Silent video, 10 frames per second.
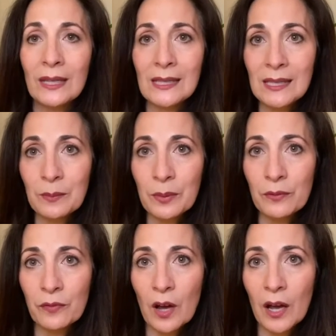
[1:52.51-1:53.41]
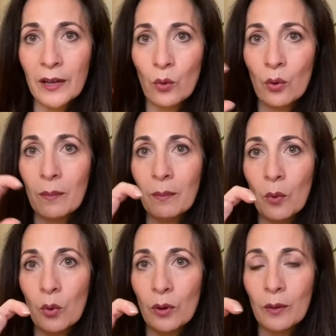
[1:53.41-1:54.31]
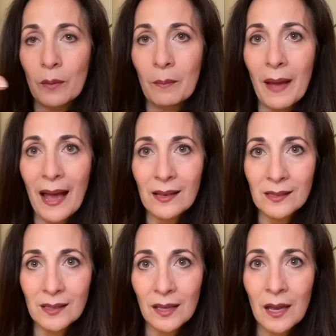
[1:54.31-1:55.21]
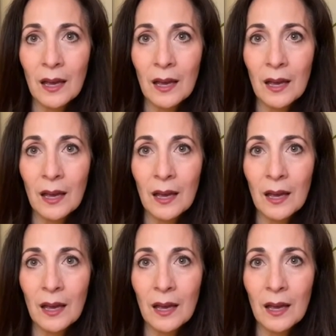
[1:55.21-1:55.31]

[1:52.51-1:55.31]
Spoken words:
simplify or mask